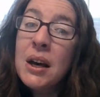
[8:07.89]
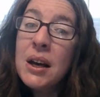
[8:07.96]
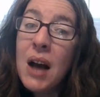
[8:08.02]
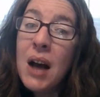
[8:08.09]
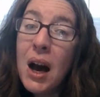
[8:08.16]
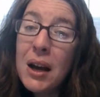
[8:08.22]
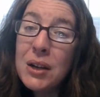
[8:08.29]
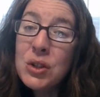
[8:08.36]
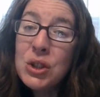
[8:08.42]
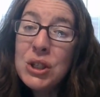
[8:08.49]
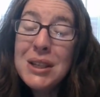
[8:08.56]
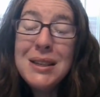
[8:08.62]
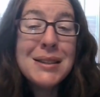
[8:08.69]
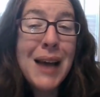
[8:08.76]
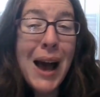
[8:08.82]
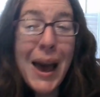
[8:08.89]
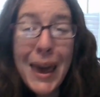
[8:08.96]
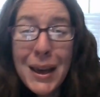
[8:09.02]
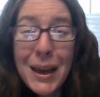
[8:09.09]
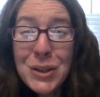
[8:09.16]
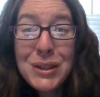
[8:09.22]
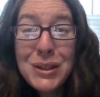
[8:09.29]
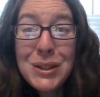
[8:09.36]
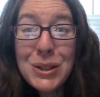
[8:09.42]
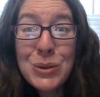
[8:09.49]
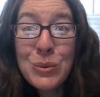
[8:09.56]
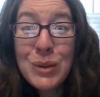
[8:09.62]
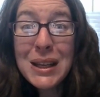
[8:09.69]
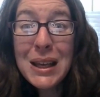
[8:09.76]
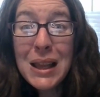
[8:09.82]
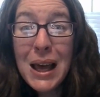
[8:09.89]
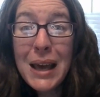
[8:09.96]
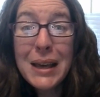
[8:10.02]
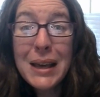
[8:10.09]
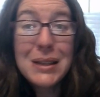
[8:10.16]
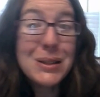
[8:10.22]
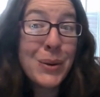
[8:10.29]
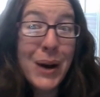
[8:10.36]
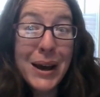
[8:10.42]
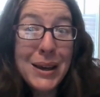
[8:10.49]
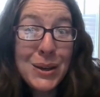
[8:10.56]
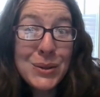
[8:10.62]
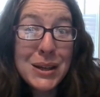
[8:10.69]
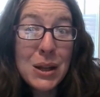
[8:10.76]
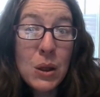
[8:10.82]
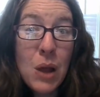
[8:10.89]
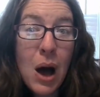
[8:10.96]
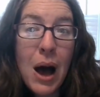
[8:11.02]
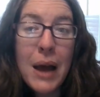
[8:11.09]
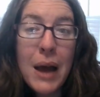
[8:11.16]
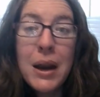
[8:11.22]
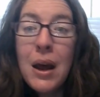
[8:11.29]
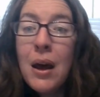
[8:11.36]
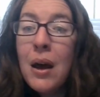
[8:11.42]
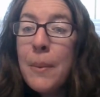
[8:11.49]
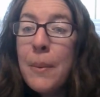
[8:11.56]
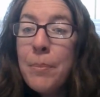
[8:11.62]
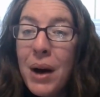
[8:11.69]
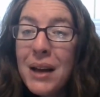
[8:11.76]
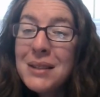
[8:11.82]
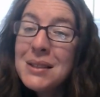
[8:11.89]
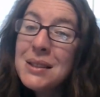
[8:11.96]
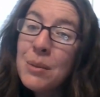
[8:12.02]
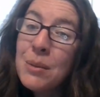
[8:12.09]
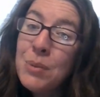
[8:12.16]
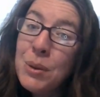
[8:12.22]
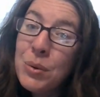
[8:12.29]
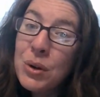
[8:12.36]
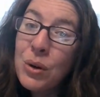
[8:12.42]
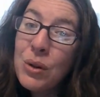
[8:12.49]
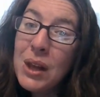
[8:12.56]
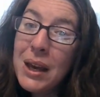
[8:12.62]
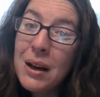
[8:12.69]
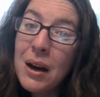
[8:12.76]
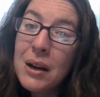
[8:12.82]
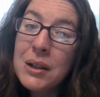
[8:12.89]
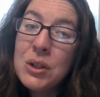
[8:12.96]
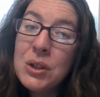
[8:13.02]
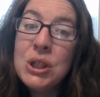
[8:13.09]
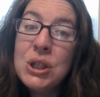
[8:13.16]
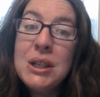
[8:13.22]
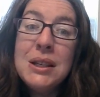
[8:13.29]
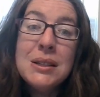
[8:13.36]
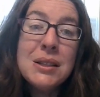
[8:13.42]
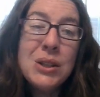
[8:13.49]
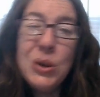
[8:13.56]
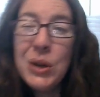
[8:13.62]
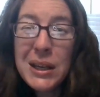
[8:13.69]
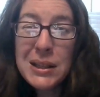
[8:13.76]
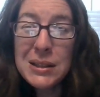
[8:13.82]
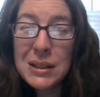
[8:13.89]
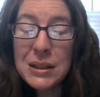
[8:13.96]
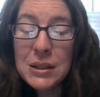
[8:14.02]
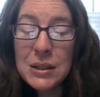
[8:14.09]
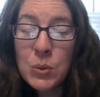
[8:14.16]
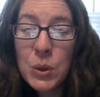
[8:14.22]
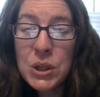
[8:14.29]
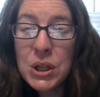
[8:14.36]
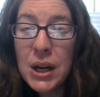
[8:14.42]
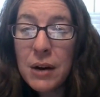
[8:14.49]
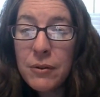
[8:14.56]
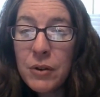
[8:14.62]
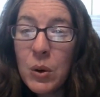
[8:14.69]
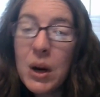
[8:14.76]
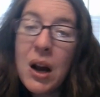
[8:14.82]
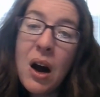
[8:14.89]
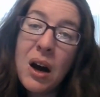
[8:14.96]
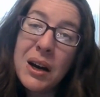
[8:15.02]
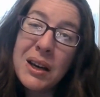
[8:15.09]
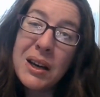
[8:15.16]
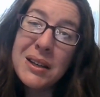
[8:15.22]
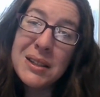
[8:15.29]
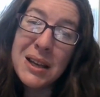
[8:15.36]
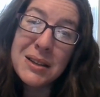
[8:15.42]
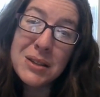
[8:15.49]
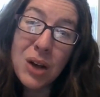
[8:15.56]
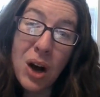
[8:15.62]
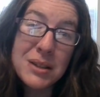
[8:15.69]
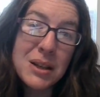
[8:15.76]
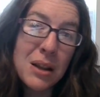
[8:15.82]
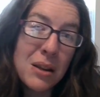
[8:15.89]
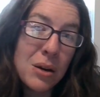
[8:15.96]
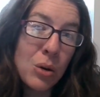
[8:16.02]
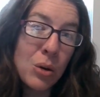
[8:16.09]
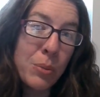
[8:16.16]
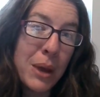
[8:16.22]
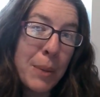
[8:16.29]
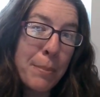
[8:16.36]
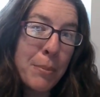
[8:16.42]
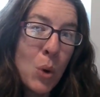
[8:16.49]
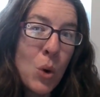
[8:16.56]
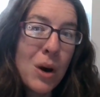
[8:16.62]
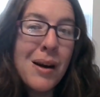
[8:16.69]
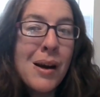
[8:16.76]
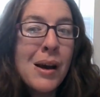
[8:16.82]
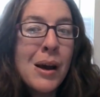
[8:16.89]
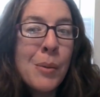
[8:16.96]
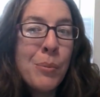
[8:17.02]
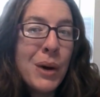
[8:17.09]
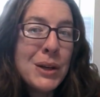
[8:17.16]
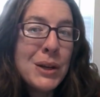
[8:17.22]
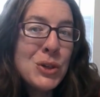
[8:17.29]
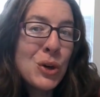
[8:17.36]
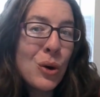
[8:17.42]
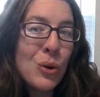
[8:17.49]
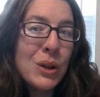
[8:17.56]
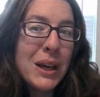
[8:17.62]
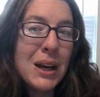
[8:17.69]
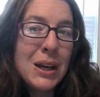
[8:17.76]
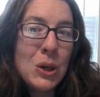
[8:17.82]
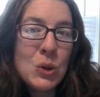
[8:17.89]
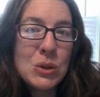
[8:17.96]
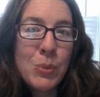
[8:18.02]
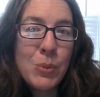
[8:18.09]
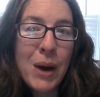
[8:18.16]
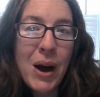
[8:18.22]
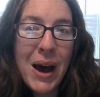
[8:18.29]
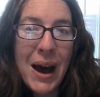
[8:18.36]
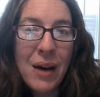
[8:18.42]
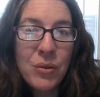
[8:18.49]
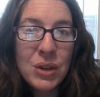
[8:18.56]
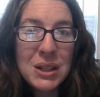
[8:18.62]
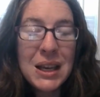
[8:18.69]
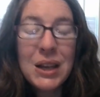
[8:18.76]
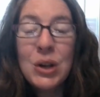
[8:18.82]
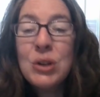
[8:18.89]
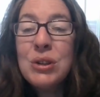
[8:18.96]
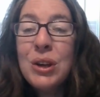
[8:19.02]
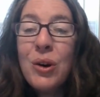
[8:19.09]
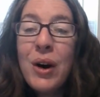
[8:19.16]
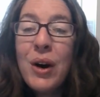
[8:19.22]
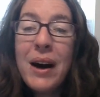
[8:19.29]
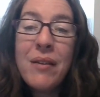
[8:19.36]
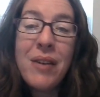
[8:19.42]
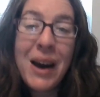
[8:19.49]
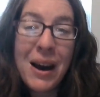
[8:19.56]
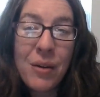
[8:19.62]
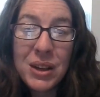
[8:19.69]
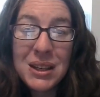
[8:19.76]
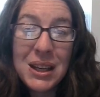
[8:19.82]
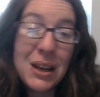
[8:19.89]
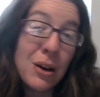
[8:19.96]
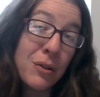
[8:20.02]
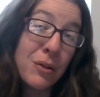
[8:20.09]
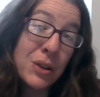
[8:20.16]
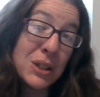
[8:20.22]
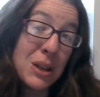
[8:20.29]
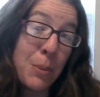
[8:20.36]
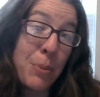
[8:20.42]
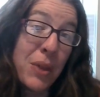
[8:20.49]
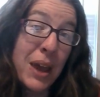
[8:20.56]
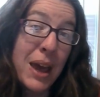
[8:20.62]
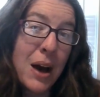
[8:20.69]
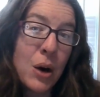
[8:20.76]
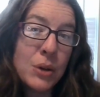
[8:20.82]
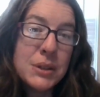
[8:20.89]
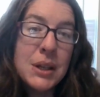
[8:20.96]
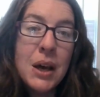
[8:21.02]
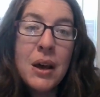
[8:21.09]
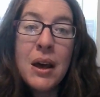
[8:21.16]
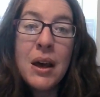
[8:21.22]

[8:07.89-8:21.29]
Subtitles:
Cottage cheese, I actually just really like, so I use it a lot. But some people don't like cottage cheese. You could easily switch it out for ricotta. It does cost a little bit more, but you're only going to use about half the container, so you'll have half the container for something else.